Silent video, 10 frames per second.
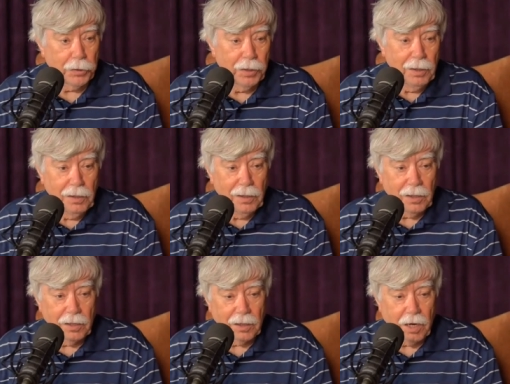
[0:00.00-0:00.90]
dollars
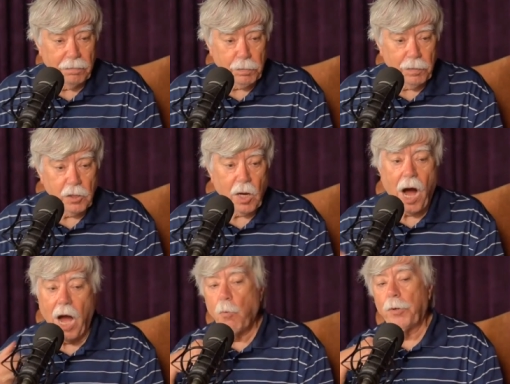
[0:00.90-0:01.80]
in cap space.
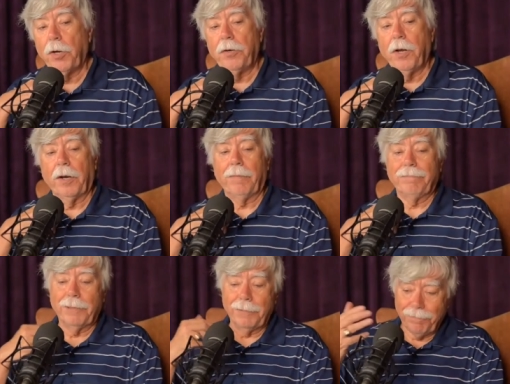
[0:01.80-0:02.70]
I wouldn't have done it,
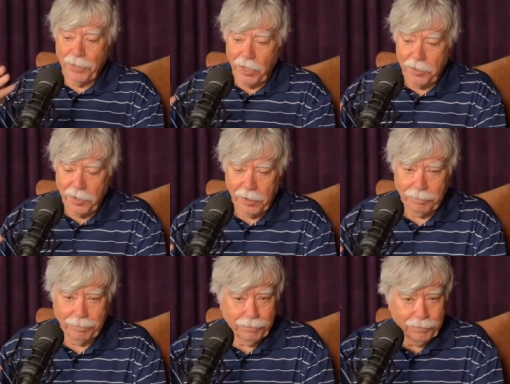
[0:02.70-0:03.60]
but they did it.
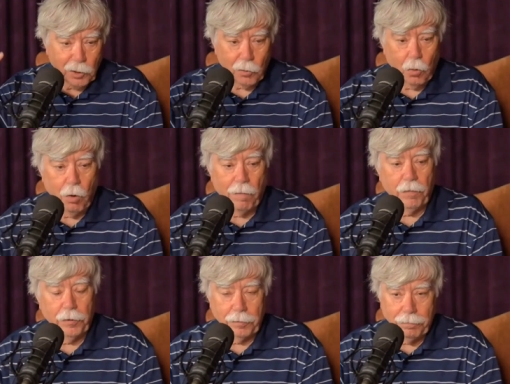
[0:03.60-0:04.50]
So
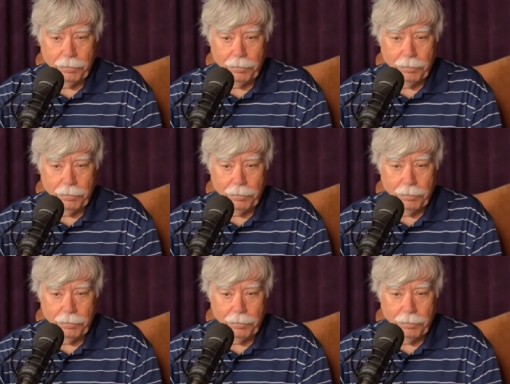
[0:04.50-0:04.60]
hopefully